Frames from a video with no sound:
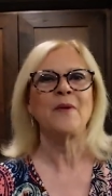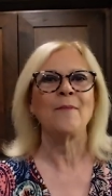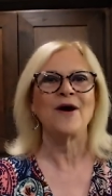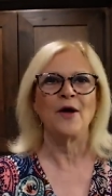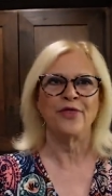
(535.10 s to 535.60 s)

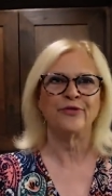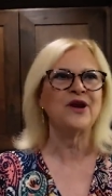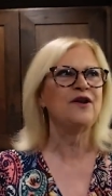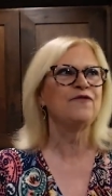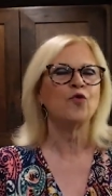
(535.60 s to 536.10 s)
about
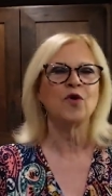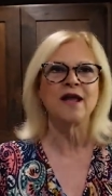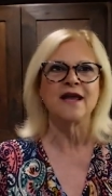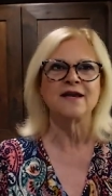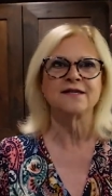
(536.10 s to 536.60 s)
3 to 4
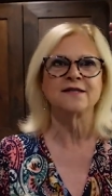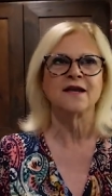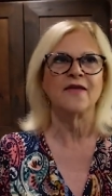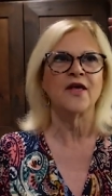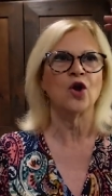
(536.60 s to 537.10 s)
days
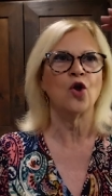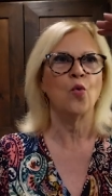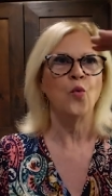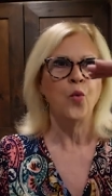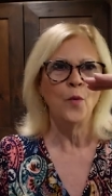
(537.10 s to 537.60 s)
and then I'll
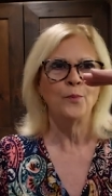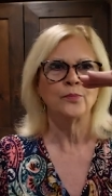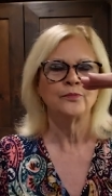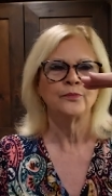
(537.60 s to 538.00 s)
go whoop.